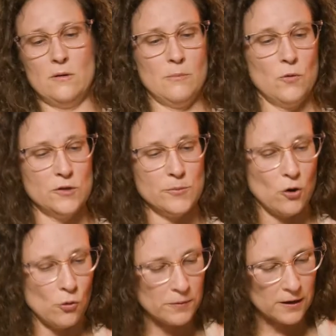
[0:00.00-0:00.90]
I'm going to be
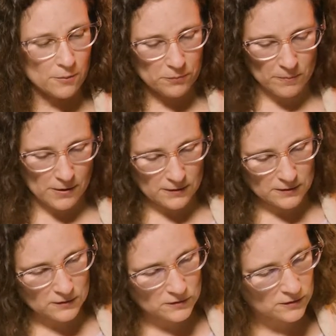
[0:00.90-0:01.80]
opening up the
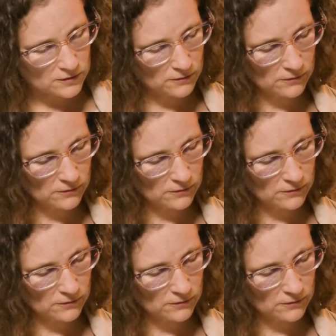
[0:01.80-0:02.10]
box.